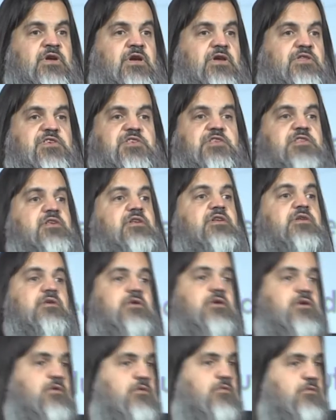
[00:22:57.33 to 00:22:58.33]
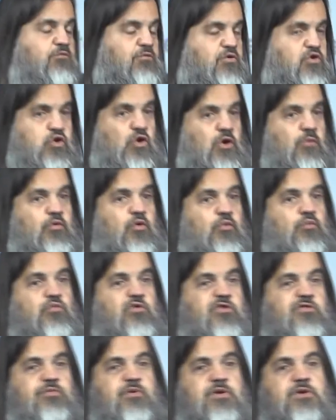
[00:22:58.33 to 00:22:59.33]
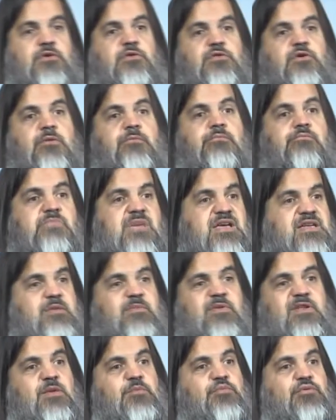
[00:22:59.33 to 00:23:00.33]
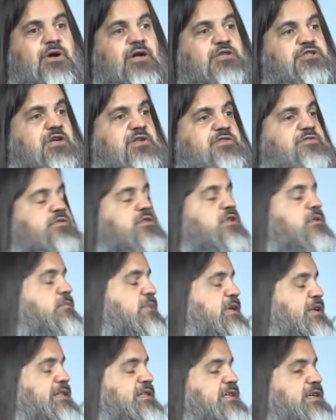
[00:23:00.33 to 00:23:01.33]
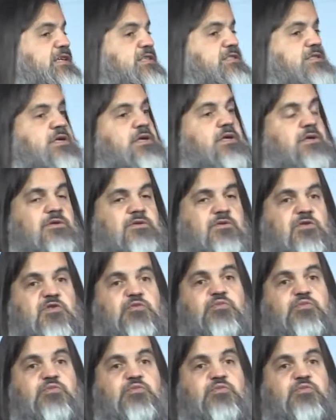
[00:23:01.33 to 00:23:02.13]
Now, this is a global movement. There are many, many projects from the Middle East to